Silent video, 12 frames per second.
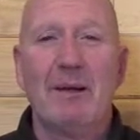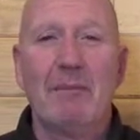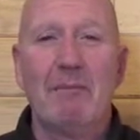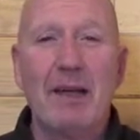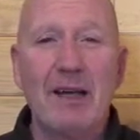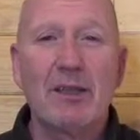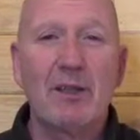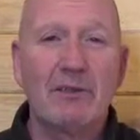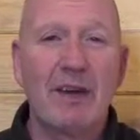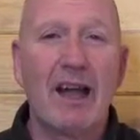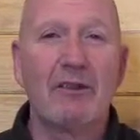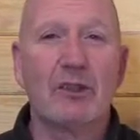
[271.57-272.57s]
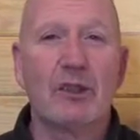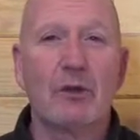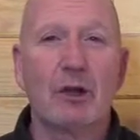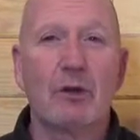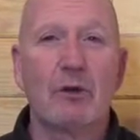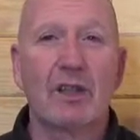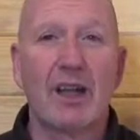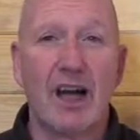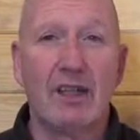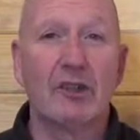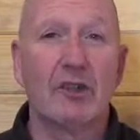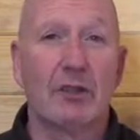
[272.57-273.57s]
Many survivors struggle to
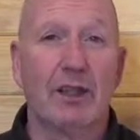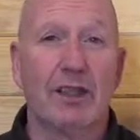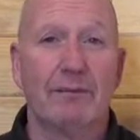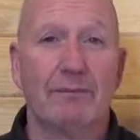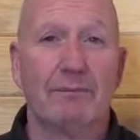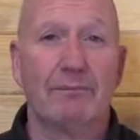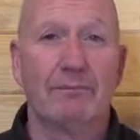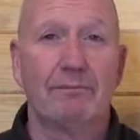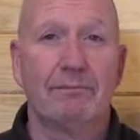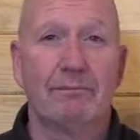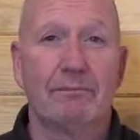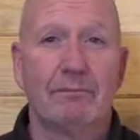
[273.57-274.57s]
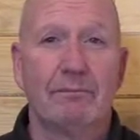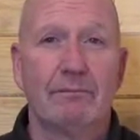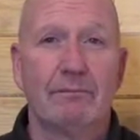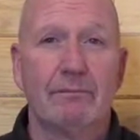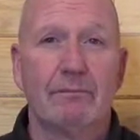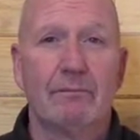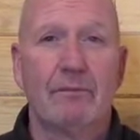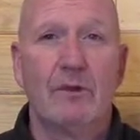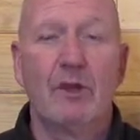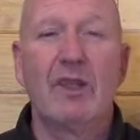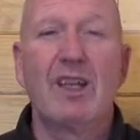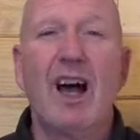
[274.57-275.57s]
concentrate.
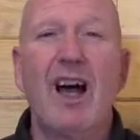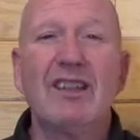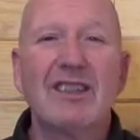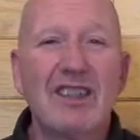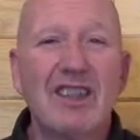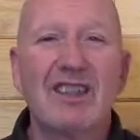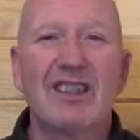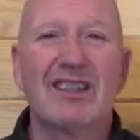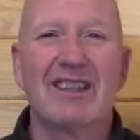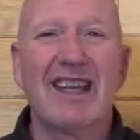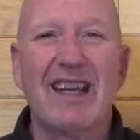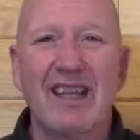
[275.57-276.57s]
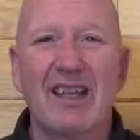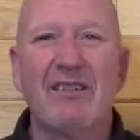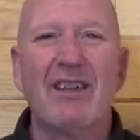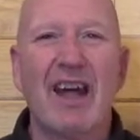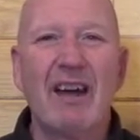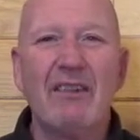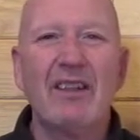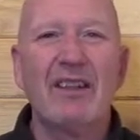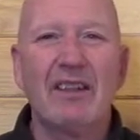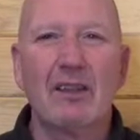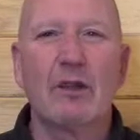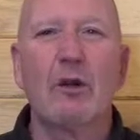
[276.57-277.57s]
There's a constant scanning of
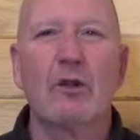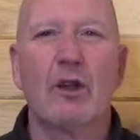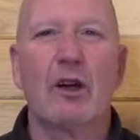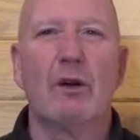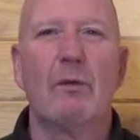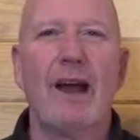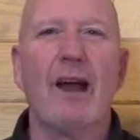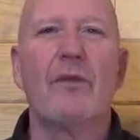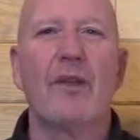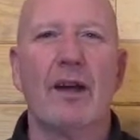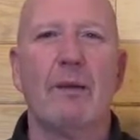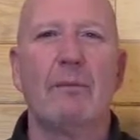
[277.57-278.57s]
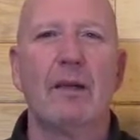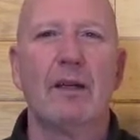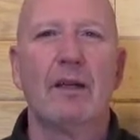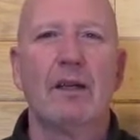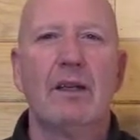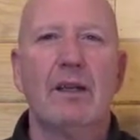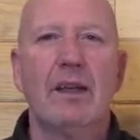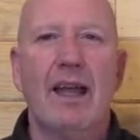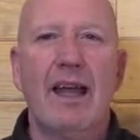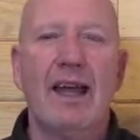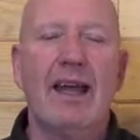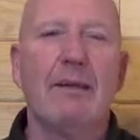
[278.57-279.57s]
everything that goes on around them
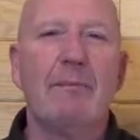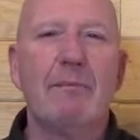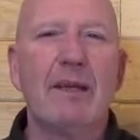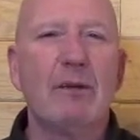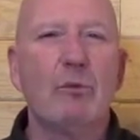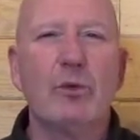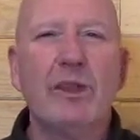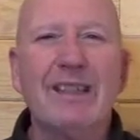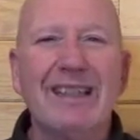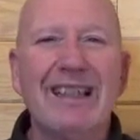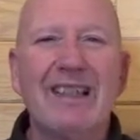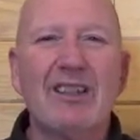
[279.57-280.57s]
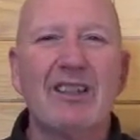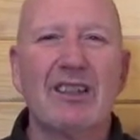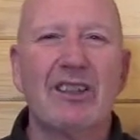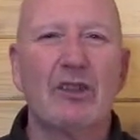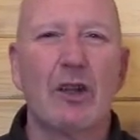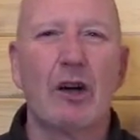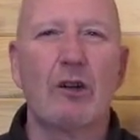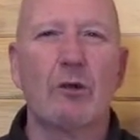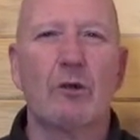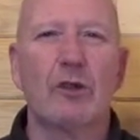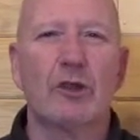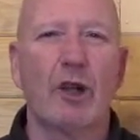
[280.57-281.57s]
and being really easily
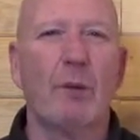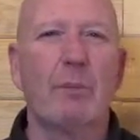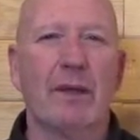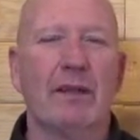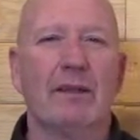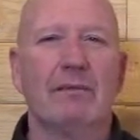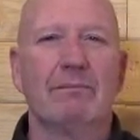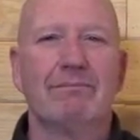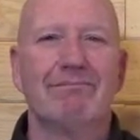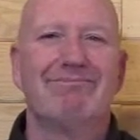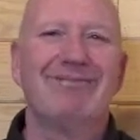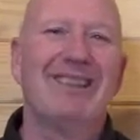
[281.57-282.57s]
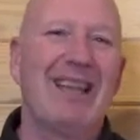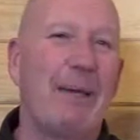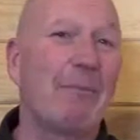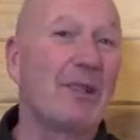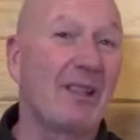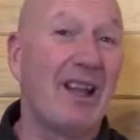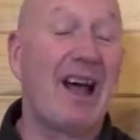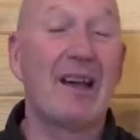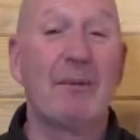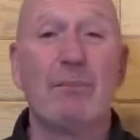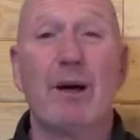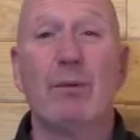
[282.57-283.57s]
startled or jumpy. This happens a lot
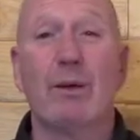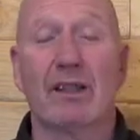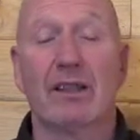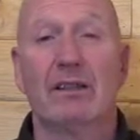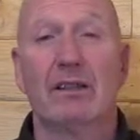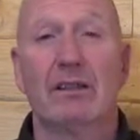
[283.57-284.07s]
in public.